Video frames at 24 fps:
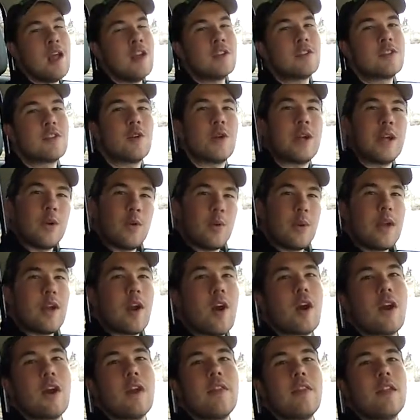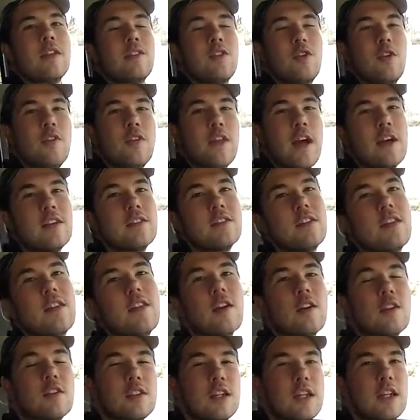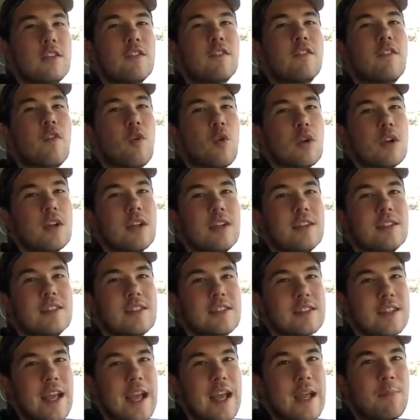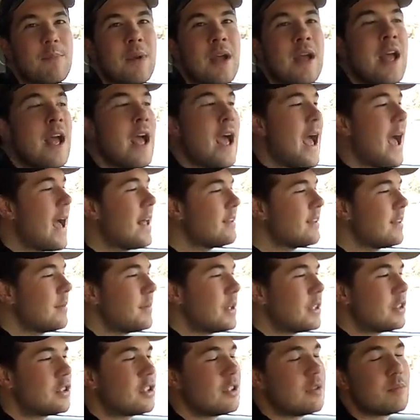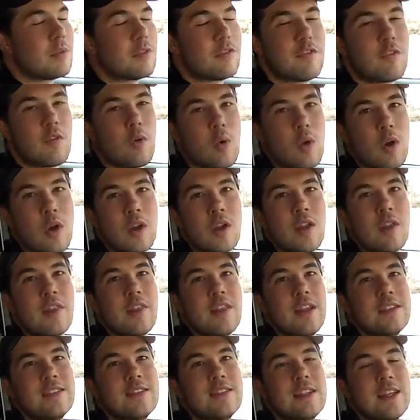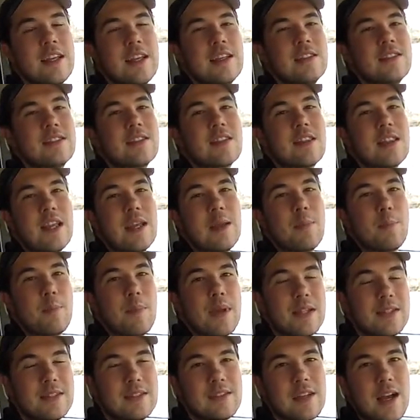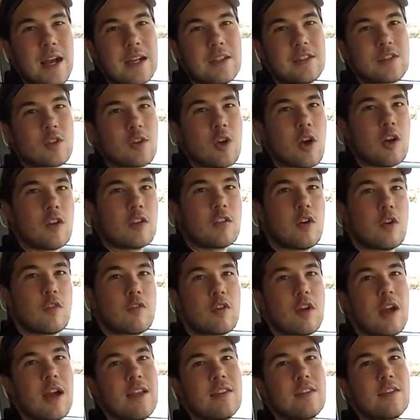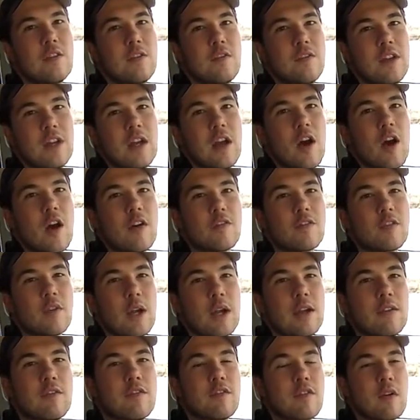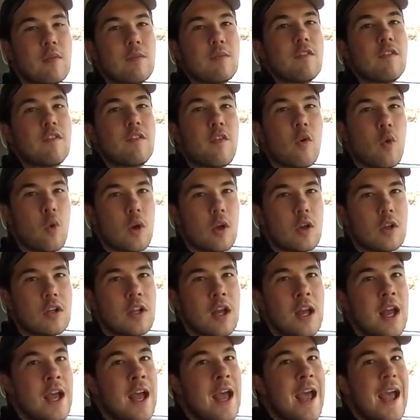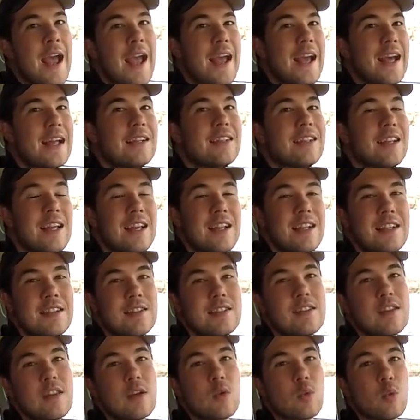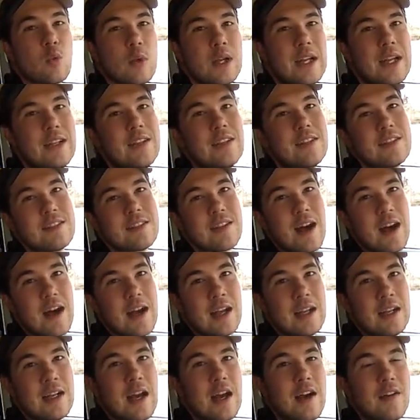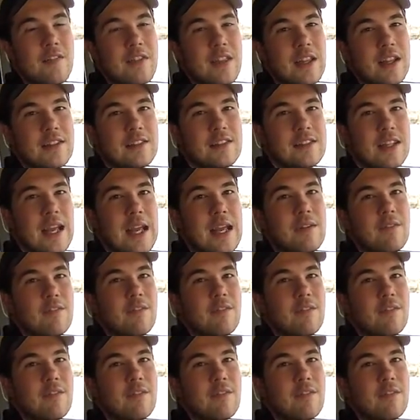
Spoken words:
So here we are in the 2013 Ford Escape. As I mentioned before, this is the midsize crossover SUV offering from Ford, and it is the redesign of the Escape